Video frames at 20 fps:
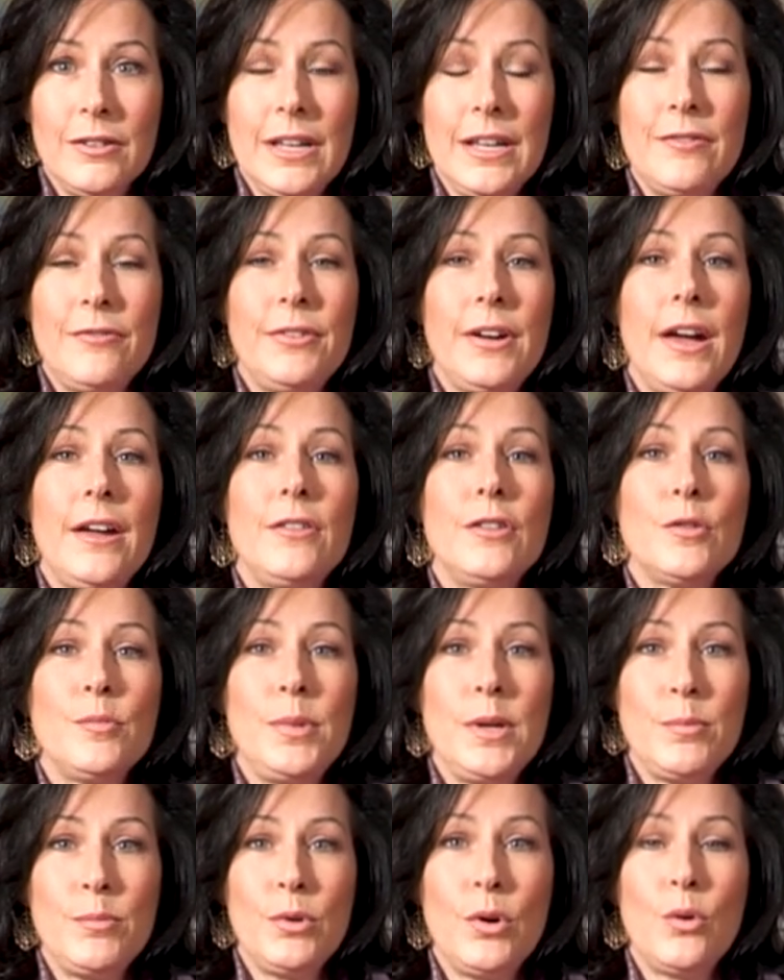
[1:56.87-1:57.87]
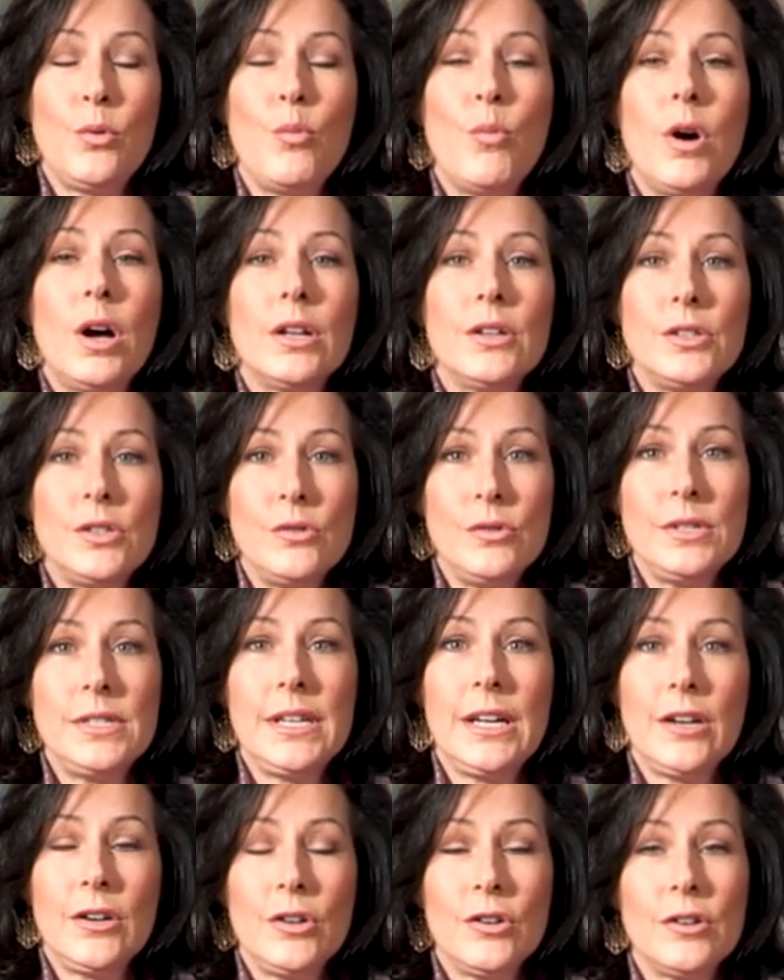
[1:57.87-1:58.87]
If other people want to
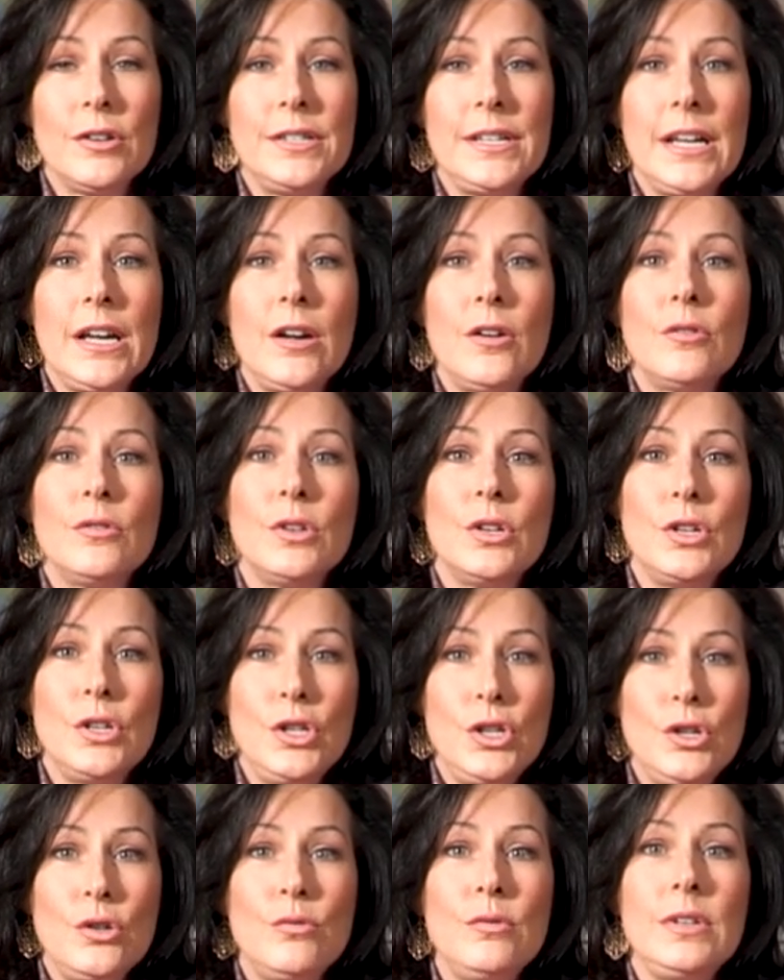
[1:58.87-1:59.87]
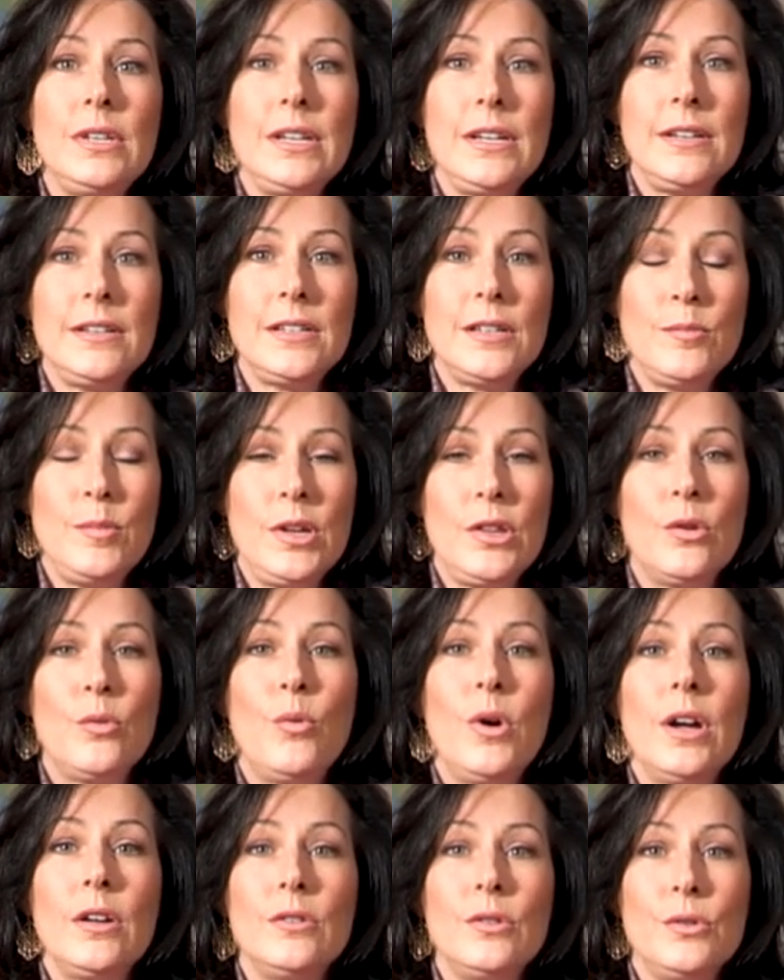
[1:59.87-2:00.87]
tear her down, you need to be the
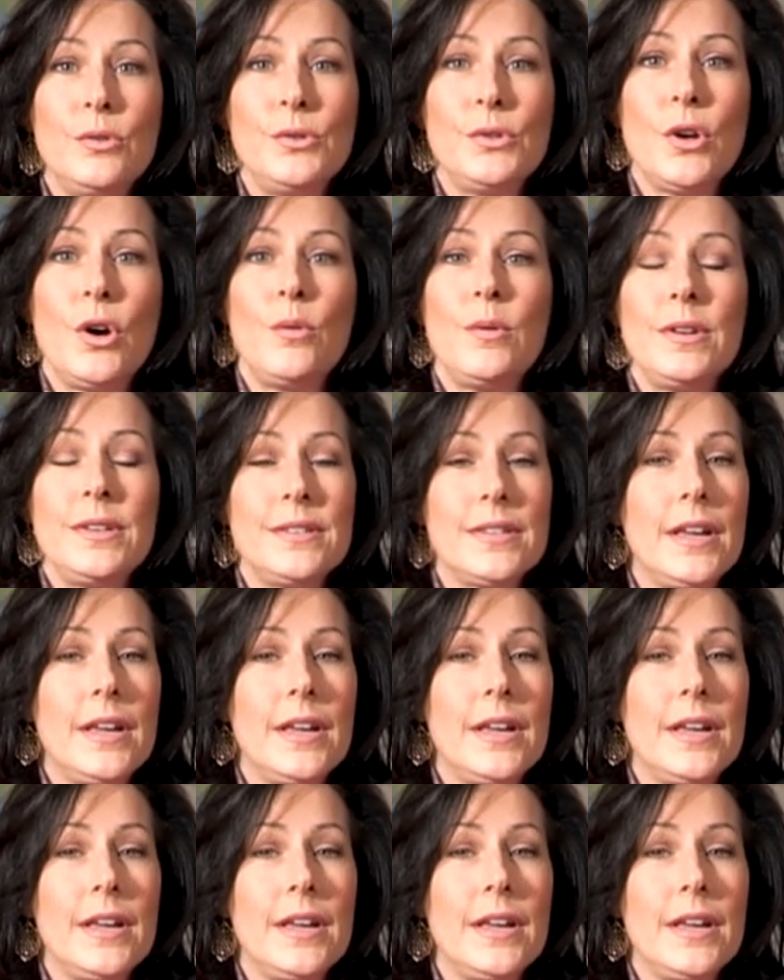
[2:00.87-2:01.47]
one who's always